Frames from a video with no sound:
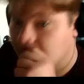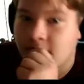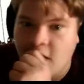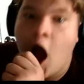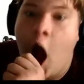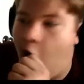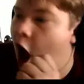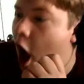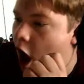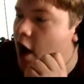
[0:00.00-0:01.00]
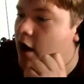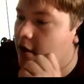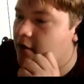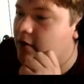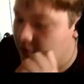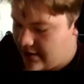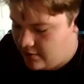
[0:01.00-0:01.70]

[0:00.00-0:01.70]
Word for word: I, I got the guy on fire. Wait.